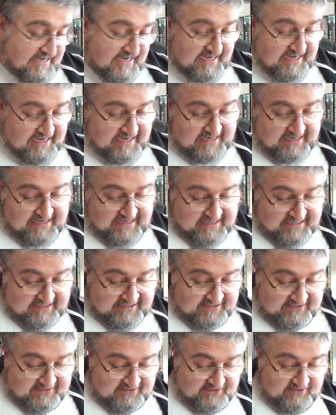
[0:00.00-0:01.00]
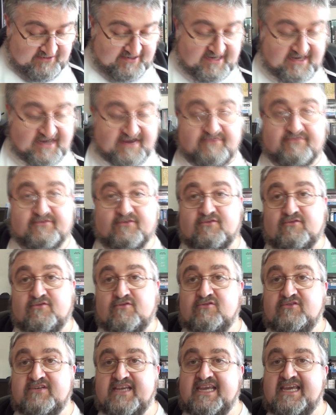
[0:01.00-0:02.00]
And you have
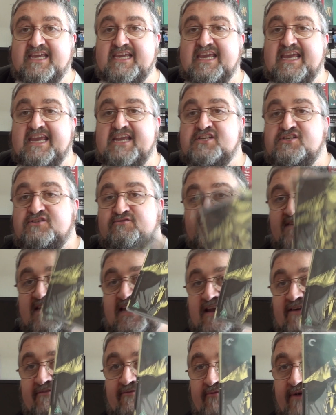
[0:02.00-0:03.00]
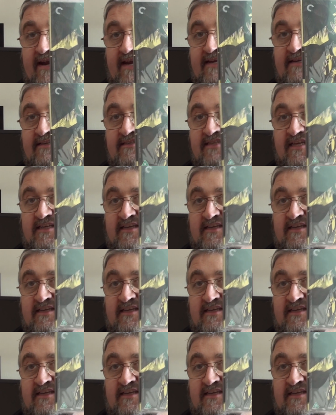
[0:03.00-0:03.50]
Only Angels Have Wings,